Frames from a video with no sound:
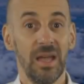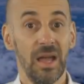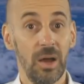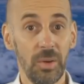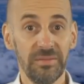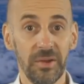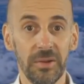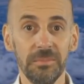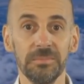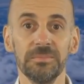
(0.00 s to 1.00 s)

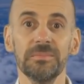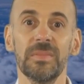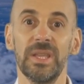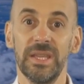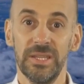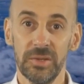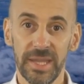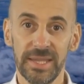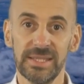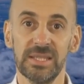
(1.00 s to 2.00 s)
However, in the
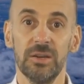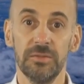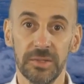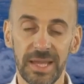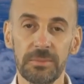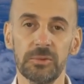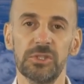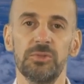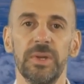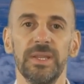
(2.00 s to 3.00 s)
case of a time
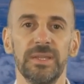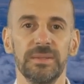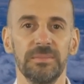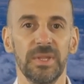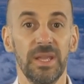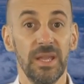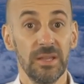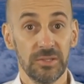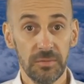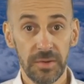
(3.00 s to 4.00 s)
constraint,
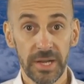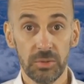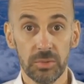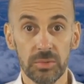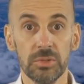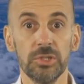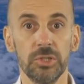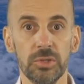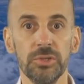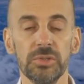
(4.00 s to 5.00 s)
the flight crew
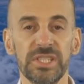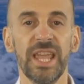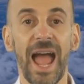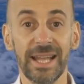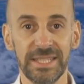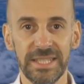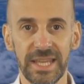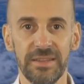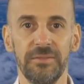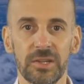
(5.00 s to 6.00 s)
should use
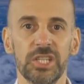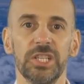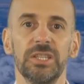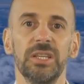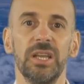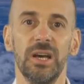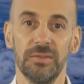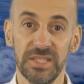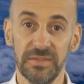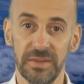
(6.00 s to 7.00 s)
RTA function
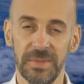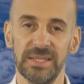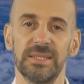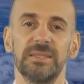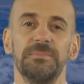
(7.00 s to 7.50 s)
of the FMS.